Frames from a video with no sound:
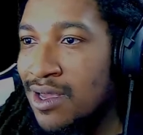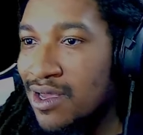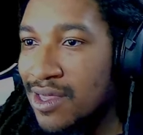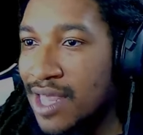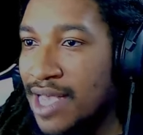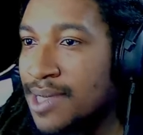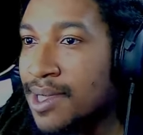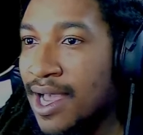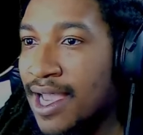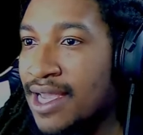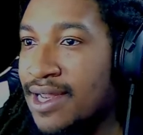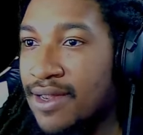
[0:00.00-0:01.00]
That's,
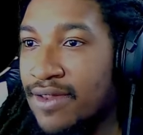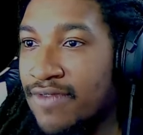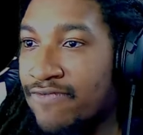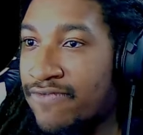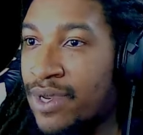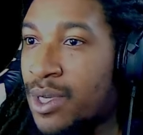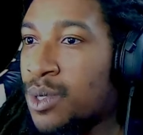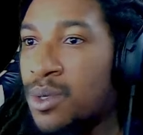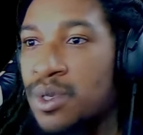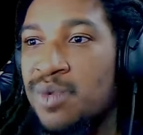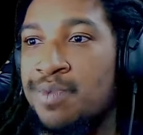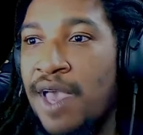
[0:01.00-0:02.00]
like,
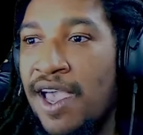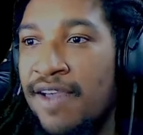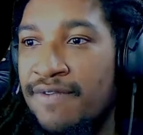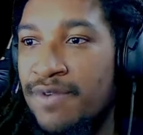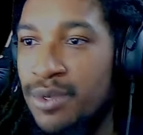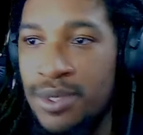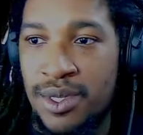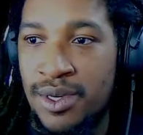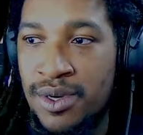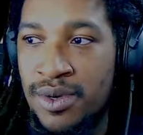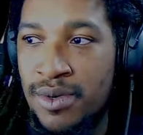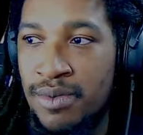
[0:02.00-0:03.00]
disrespectful
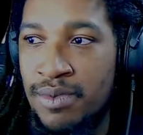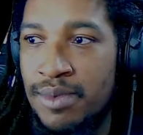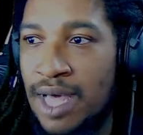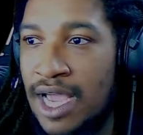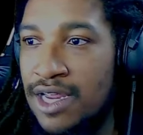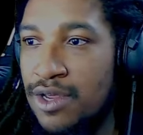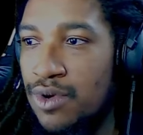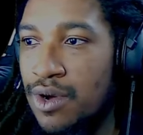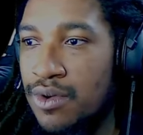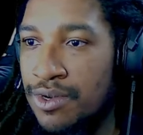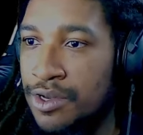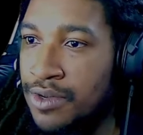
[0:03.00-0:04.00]
to him. Like, you
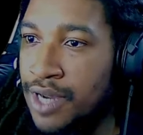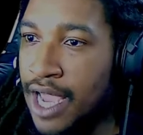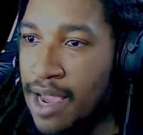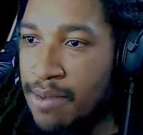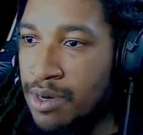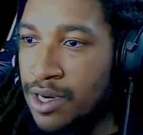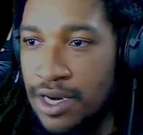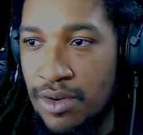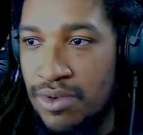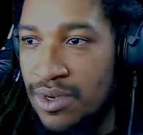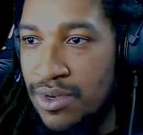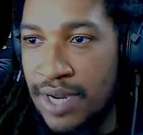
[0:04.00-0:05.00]
don't do that, bro.
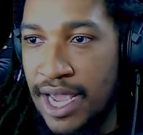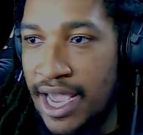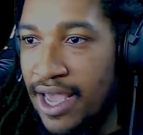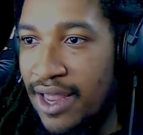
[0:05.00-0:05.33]
Don't do that.